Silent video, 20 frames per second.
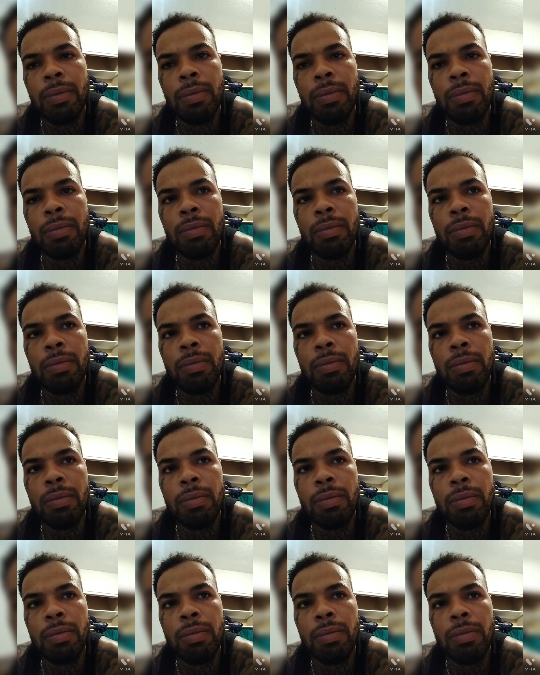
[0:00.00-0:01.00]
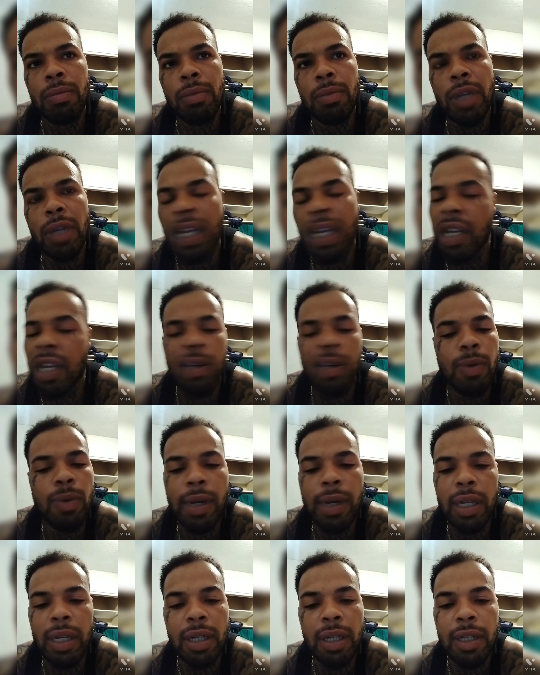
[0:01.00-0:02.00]
their own
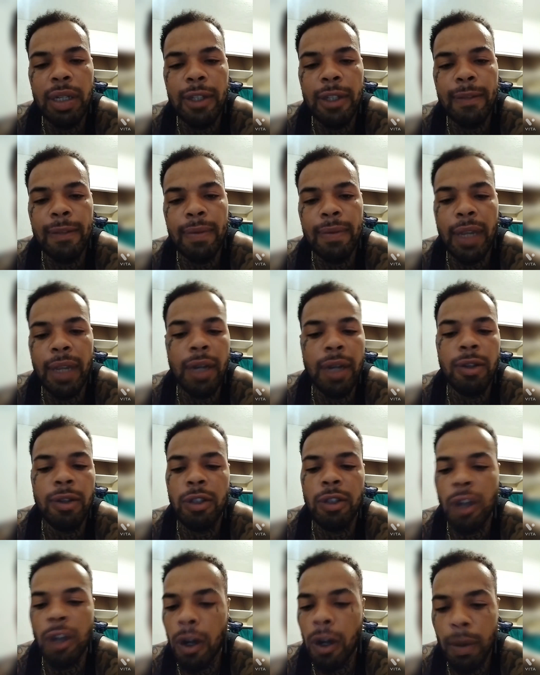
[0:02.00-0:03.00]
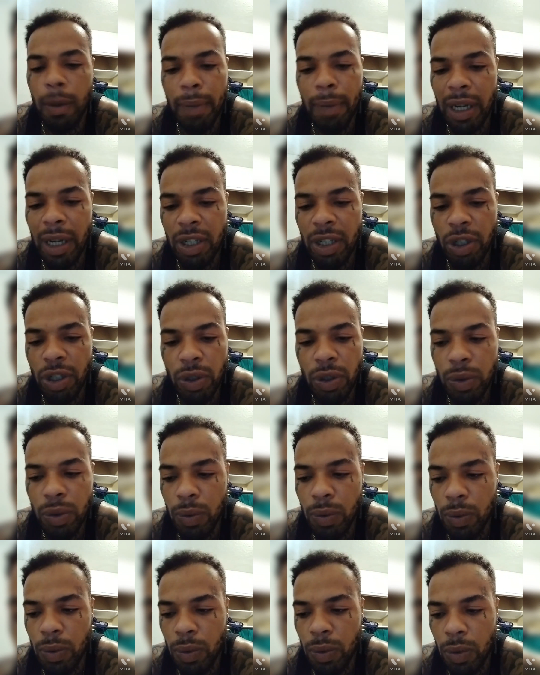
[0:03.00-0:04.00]
ways of operating
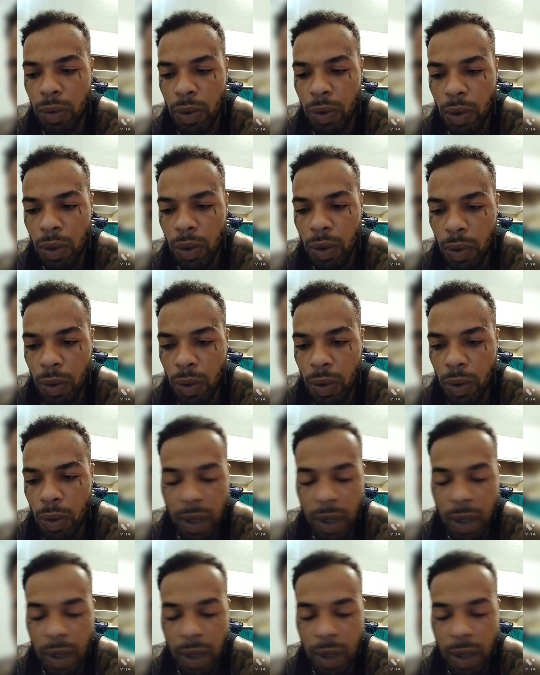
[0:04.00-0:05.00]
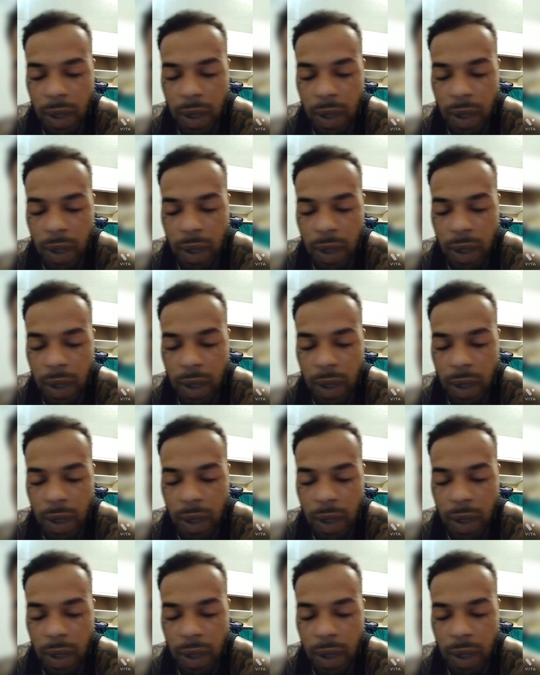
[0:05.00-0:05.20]
and their own